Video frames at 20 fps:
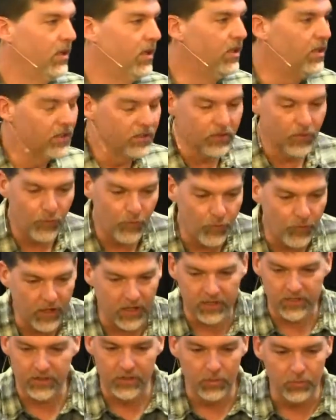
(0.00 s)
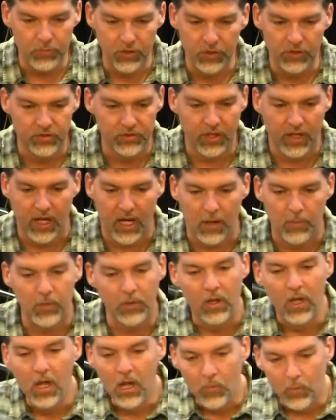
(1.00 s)
It doesn't fix the abuse that
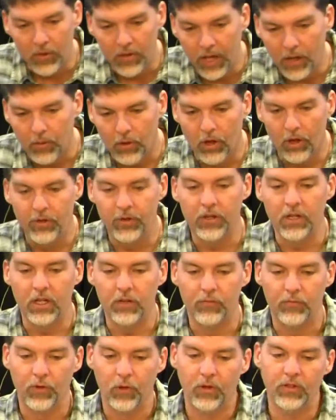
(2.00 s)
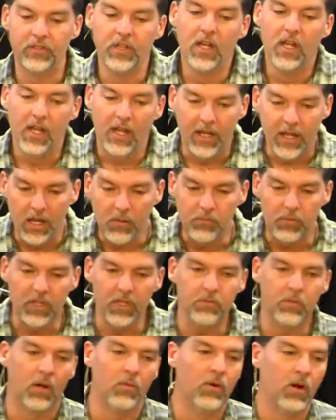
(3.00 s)
happened when they were under the influence and they
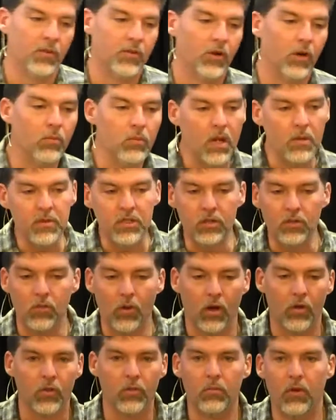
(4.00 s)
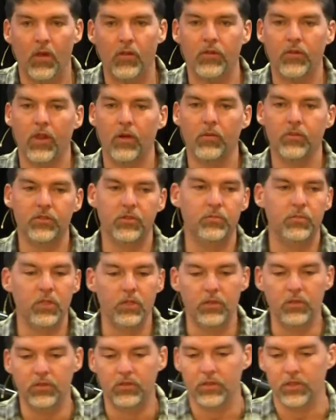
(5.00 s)
beat my mother, or maybe you were the mother that was
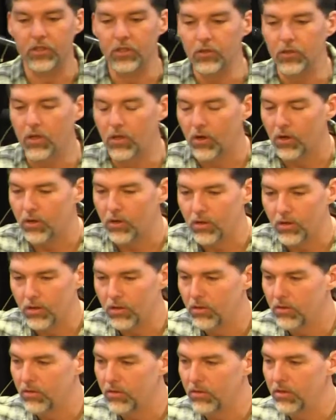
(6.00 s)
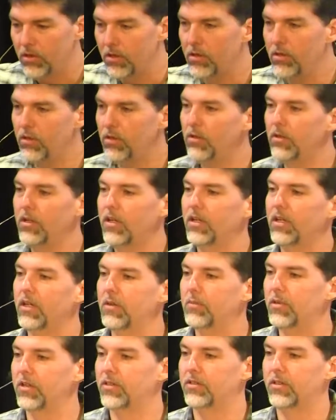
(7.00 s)
abused, or you, or you, you get
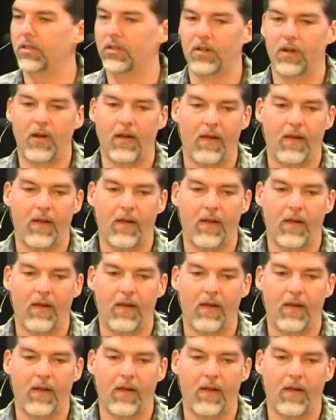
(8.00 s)
the picture.